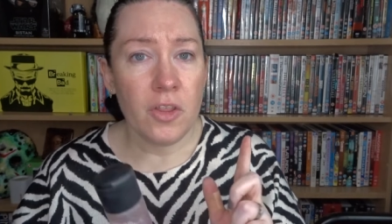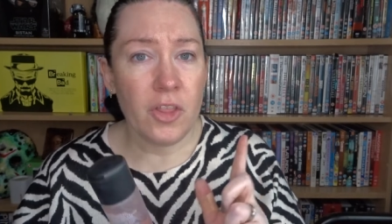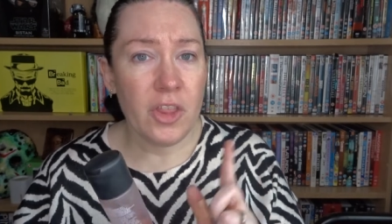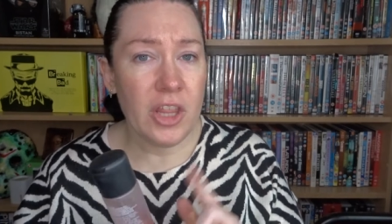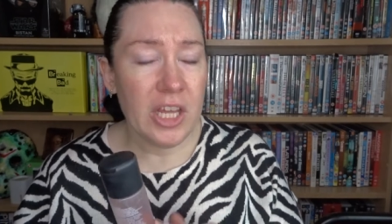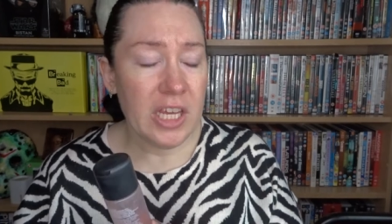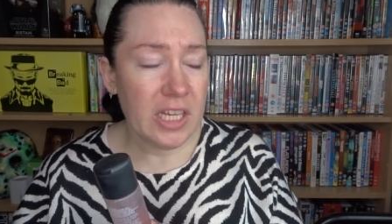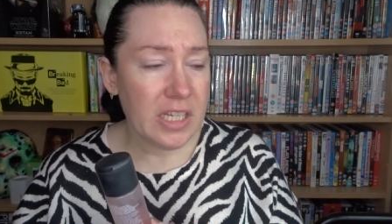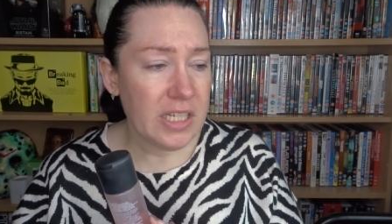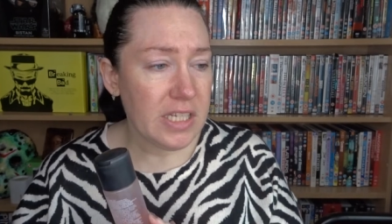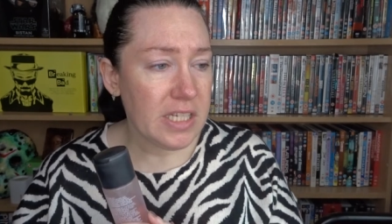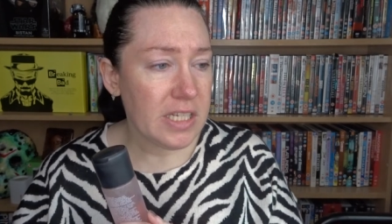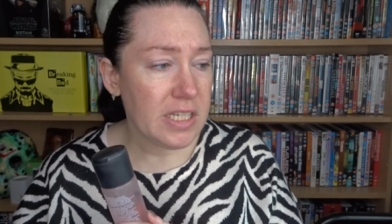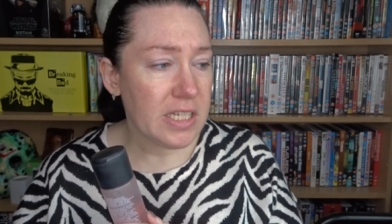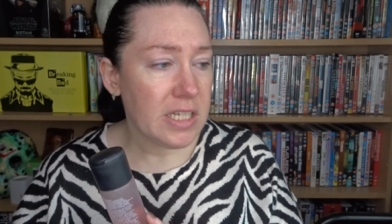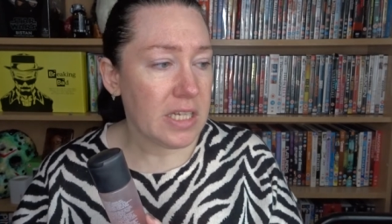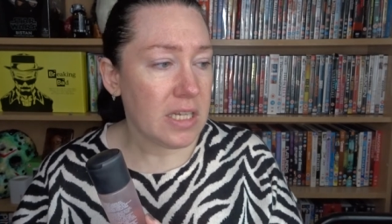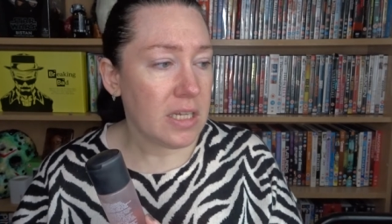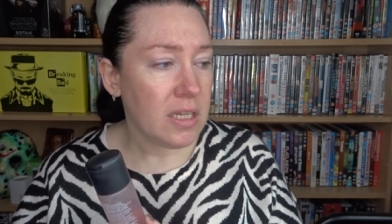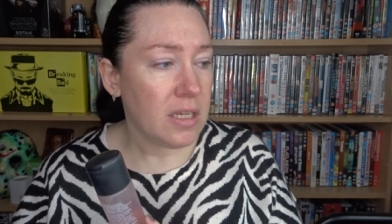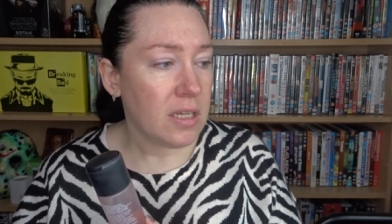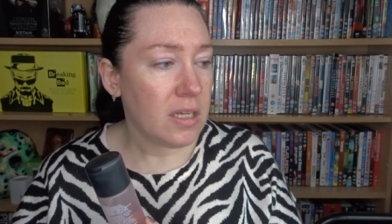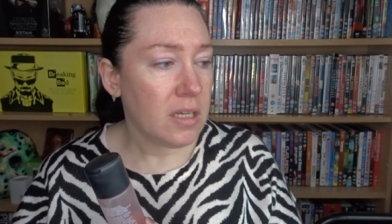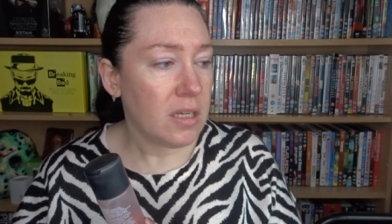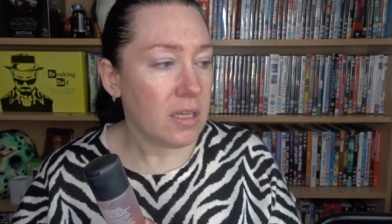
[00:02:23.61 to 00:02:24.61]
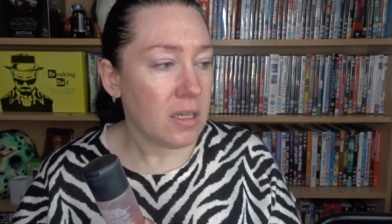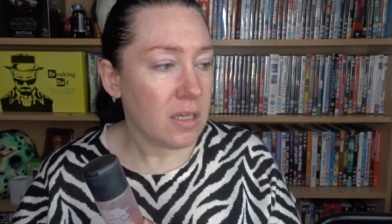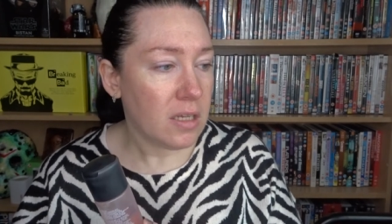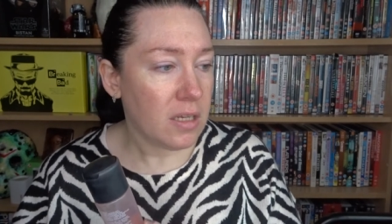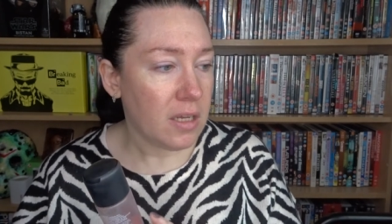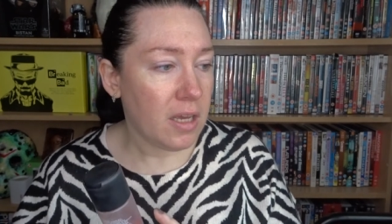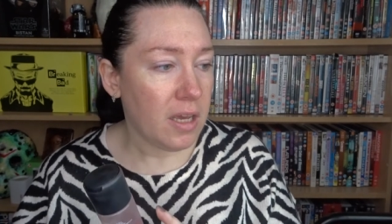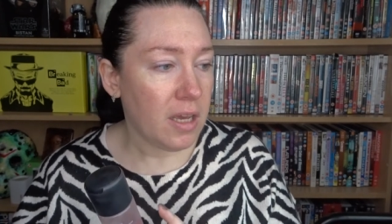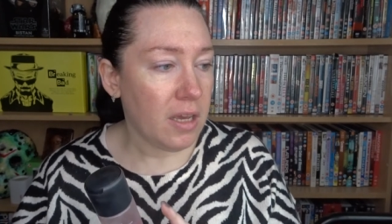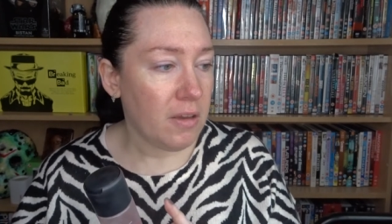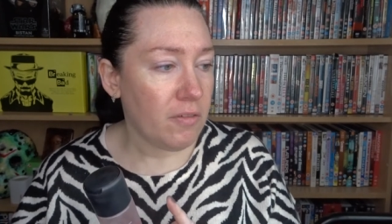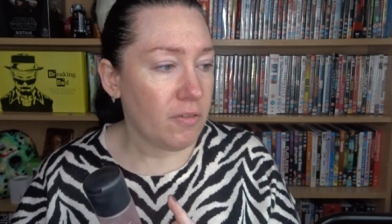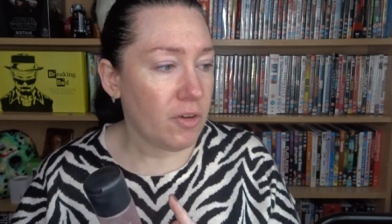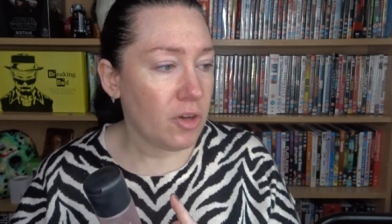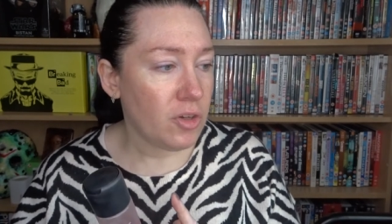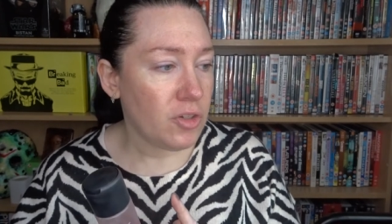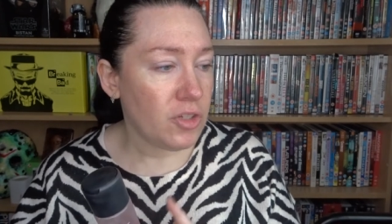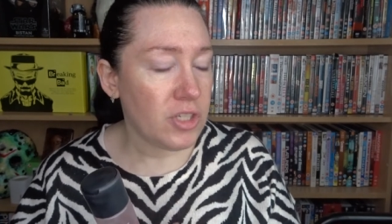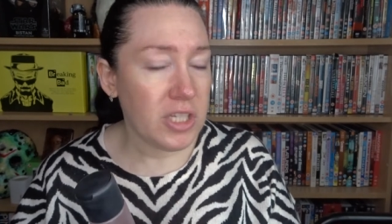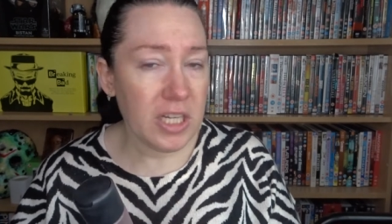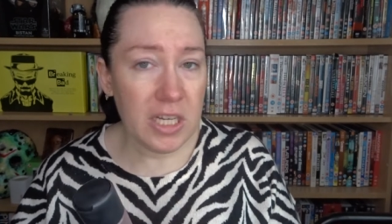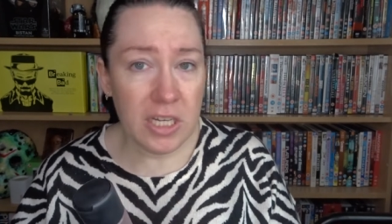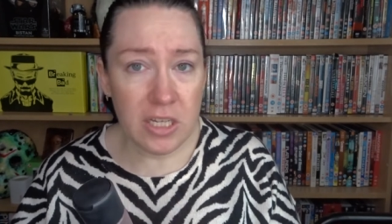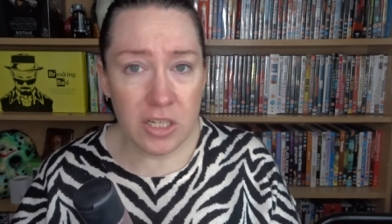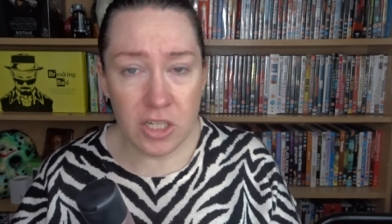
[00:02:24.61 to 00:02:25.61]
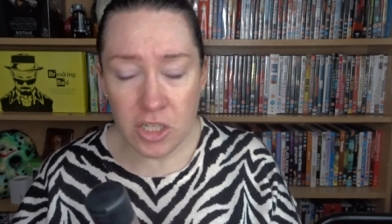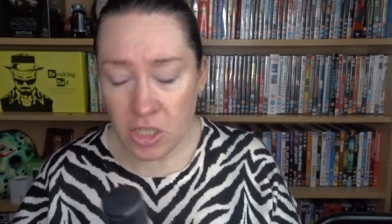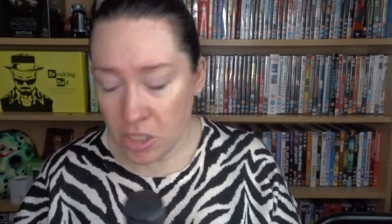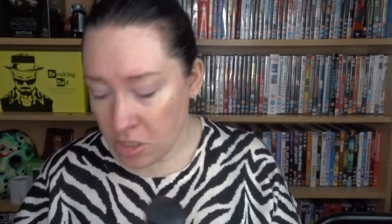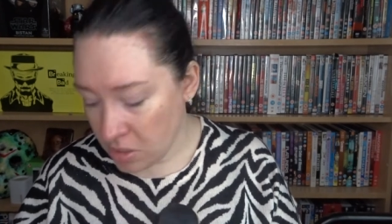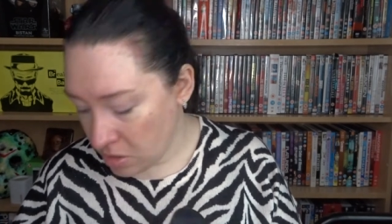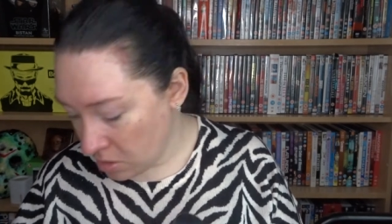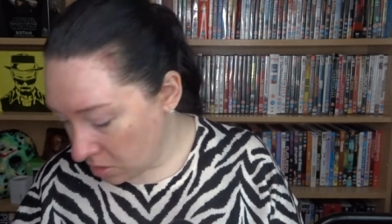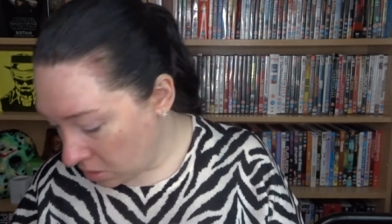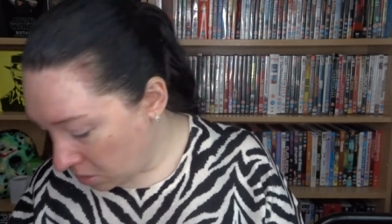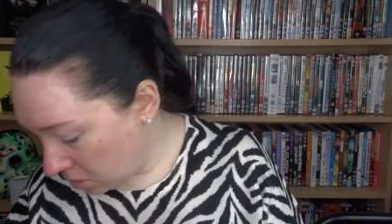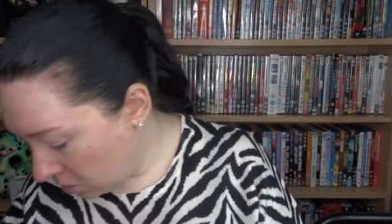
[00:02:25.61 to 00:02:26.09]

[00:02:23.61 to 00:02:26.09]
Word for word: this, a foundation,